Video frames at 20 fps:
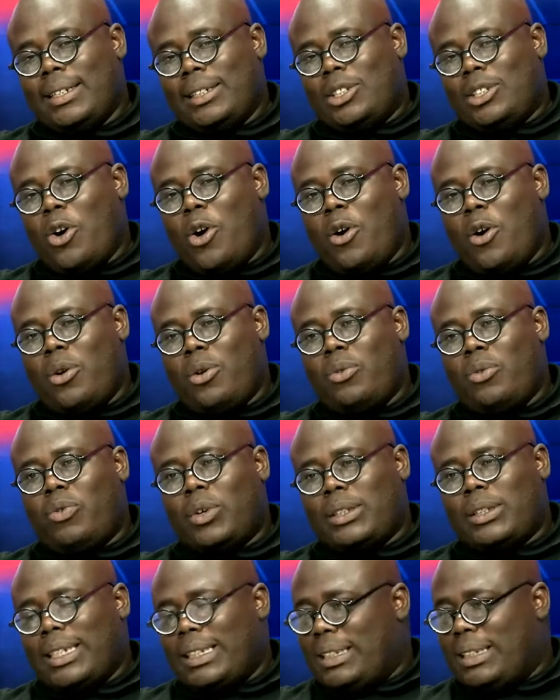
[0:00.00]
So
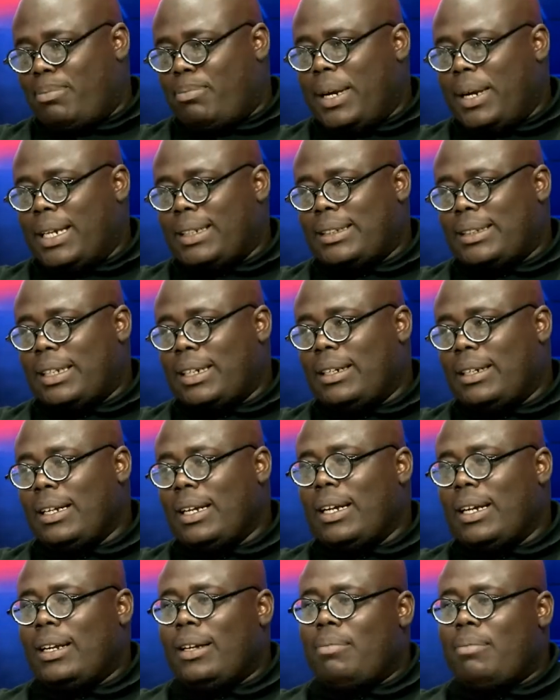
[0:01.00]
for such a
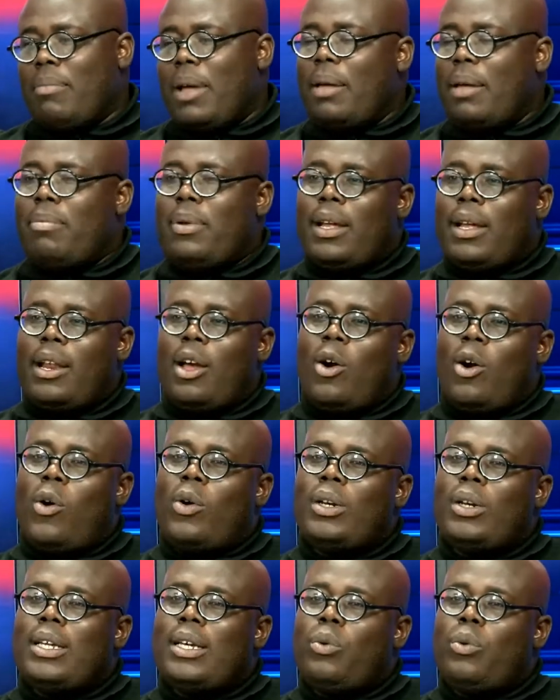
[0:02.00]
person, maybe the
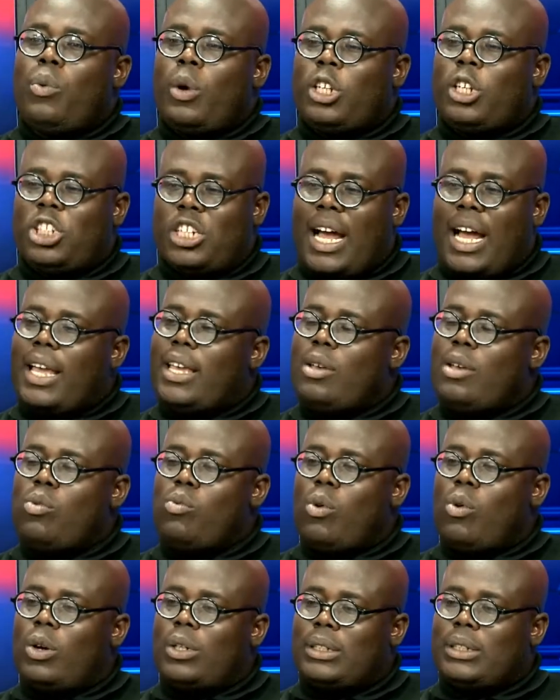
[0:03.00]
only wish that he
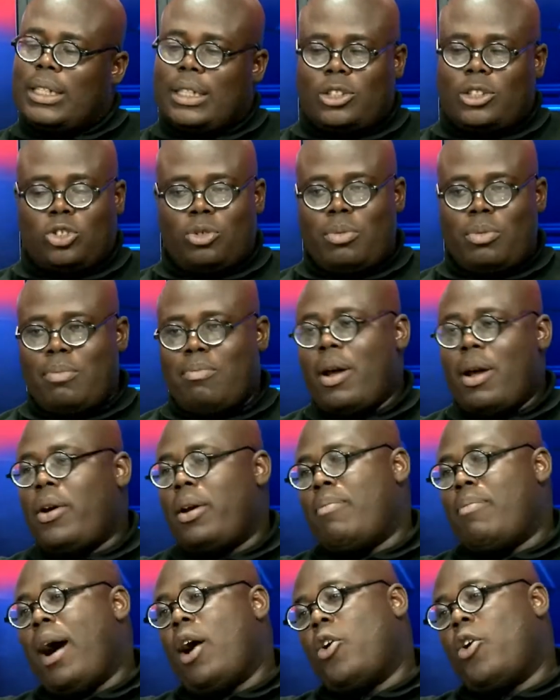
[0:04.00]
wants is to be
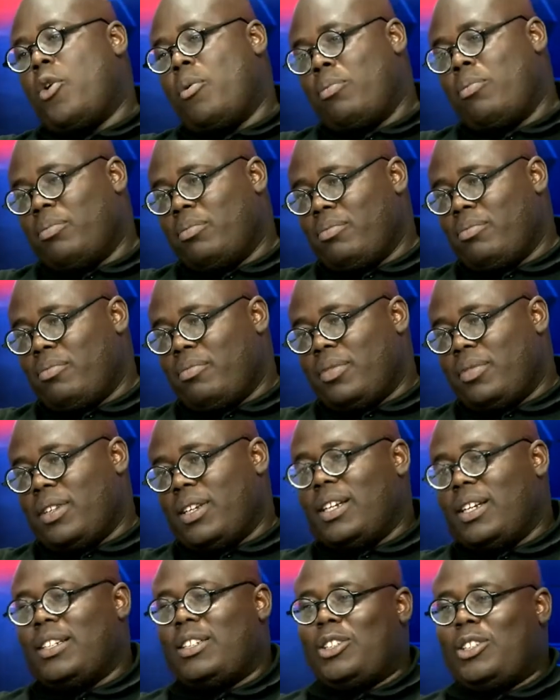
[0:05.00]
buried back home.
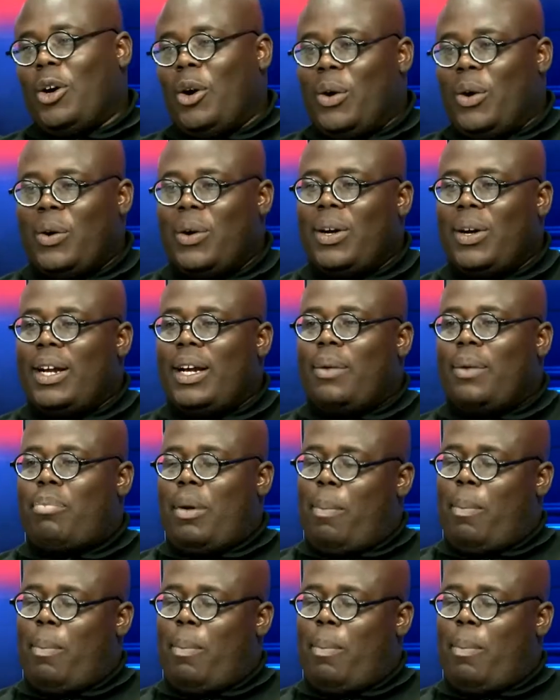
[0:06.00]
So